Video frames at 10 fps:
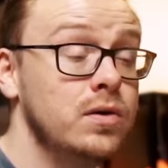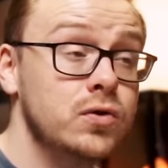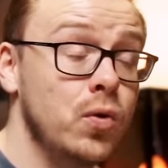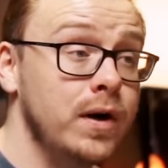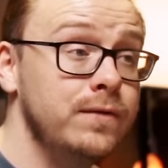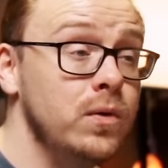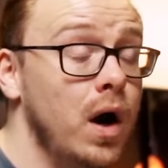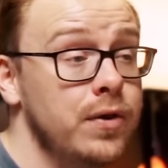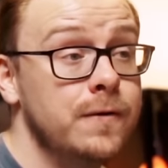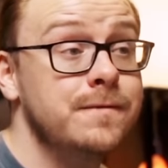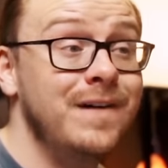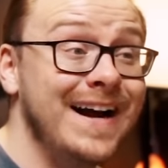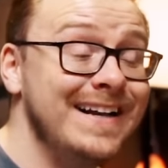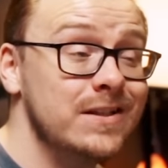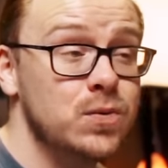there's quite a few other
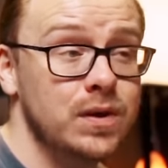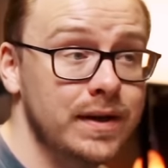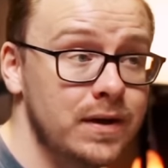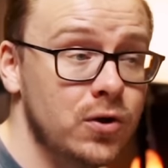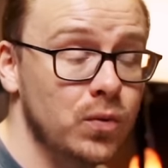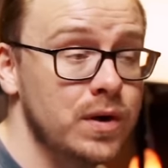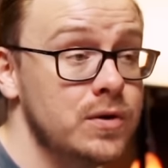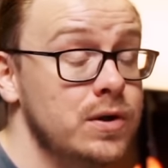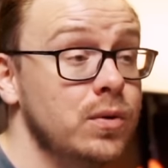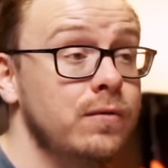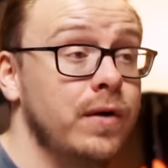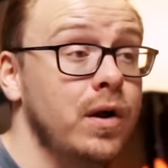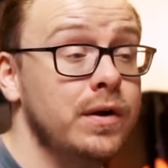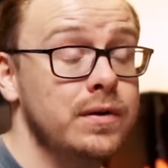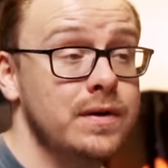finance related careers that would
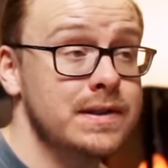fall under this